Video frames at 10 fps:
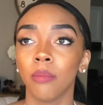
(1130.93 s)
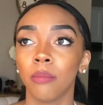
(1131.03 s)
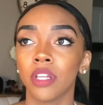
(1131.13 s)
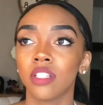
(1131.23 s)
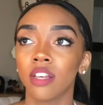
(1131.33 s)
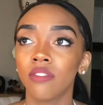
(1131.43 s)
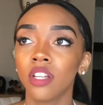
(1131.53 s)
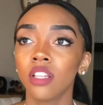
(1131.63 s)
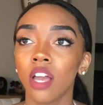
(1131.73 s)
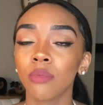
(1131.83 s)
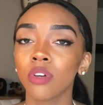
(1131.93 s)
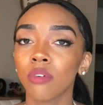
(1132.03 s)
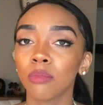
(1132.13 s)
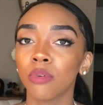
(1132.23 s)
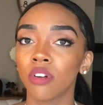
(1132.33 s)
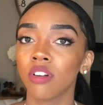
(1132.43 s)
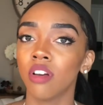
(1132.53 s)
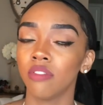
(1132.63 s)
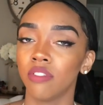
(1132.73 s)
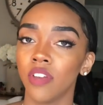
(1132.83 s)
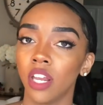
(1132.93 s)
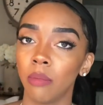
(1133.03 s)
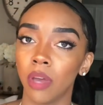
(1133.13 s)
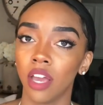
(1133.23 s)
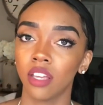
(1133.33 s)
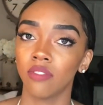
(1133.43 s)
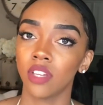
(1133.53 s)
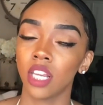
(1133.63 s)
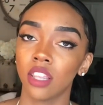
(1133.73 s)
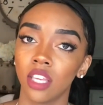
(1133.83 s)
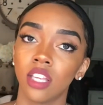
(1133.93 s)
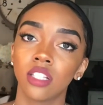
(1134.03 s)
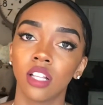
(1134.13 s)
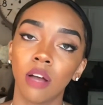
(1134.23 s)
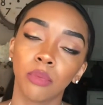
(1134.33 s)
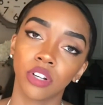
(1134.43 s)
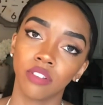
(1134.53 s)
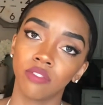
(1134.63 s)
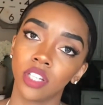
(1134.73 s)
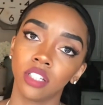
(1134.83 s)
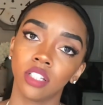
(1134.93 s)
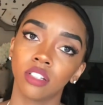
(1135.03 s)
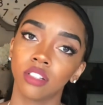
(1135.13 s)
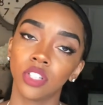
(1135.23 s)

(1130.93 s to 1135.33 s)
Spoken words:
But definitely I would go with more of a fanny pack, if anything. It's a lot more convenient.